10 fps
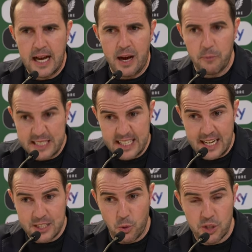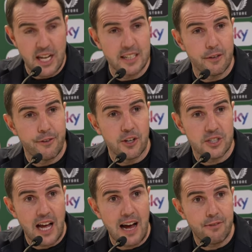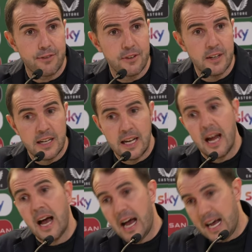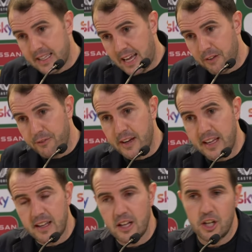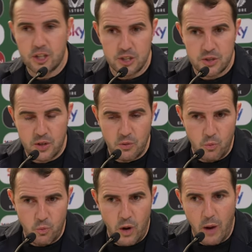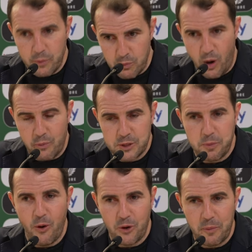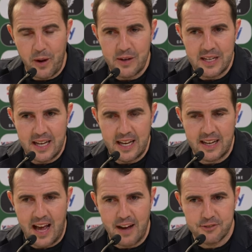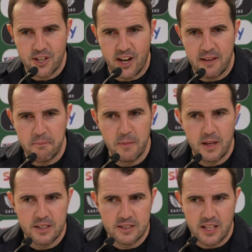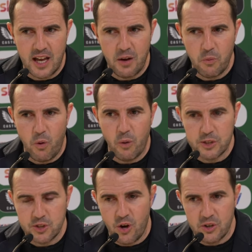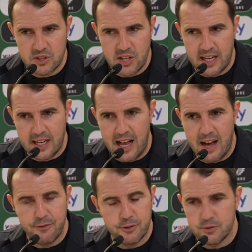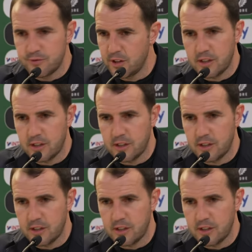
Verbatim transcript: and we did that towards the end of the first half, and thankfully, because what we spoke about at half time to what we saw in the second half was,